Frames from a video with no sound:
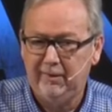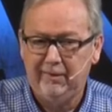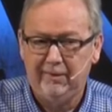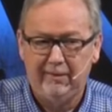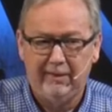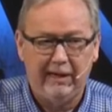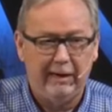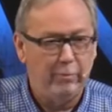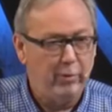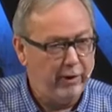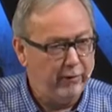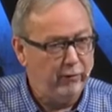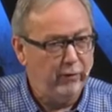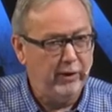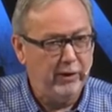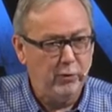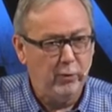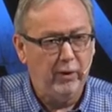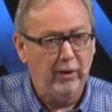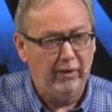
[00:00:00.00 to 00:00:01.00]
and I pray for
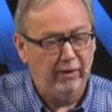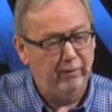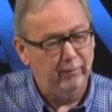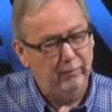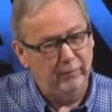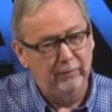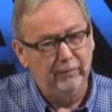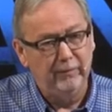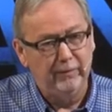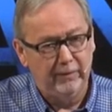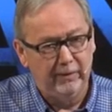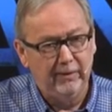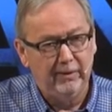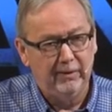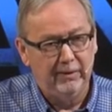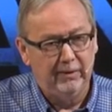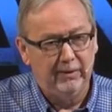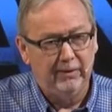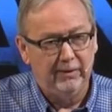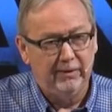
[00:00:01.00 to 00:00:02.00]
each one of them.
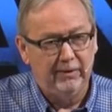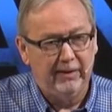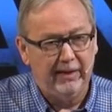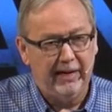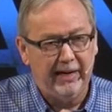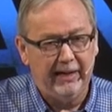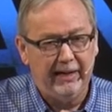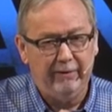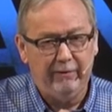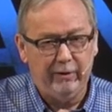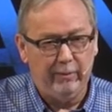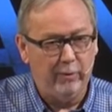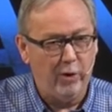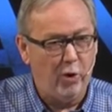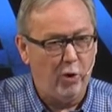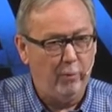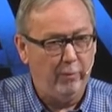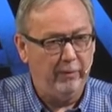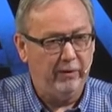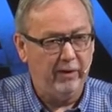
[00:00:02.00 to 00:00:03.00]
And I give them the
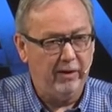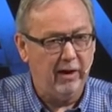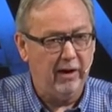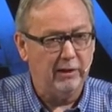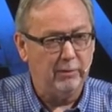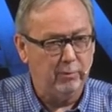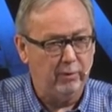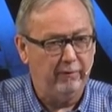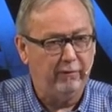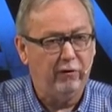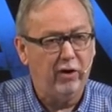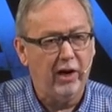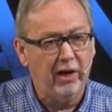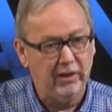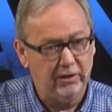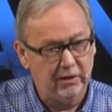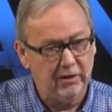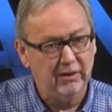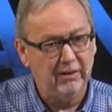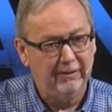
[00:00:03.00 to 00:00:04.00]
hope of the gospel of
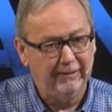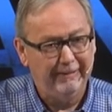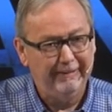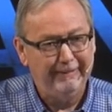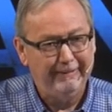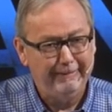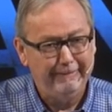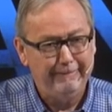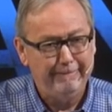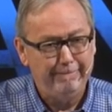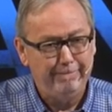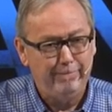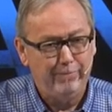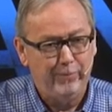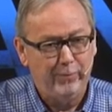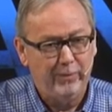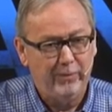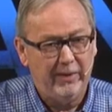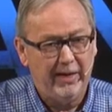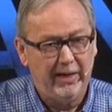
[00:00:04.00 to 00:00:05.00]
Christ,
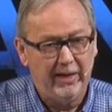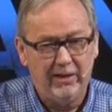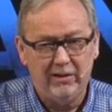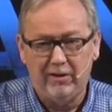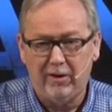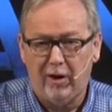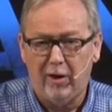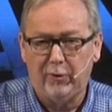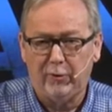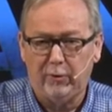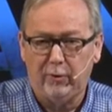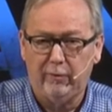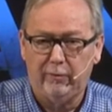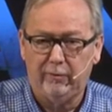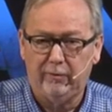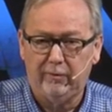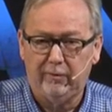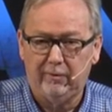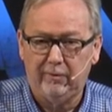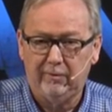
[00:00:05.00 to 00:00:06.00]
that he's the author
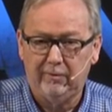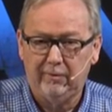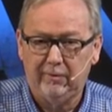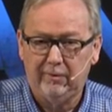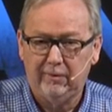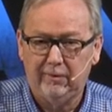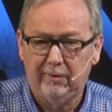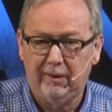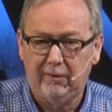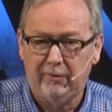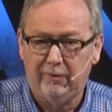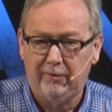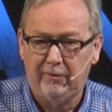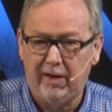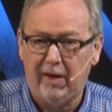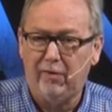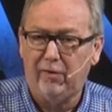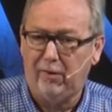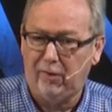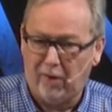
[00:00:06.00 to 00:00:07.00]
of, of
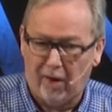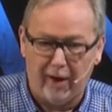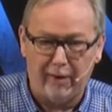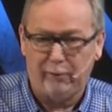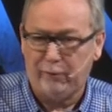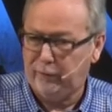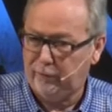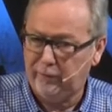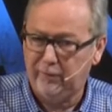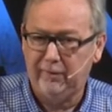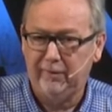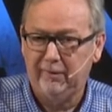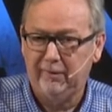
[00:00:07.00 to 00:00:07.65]
death and life.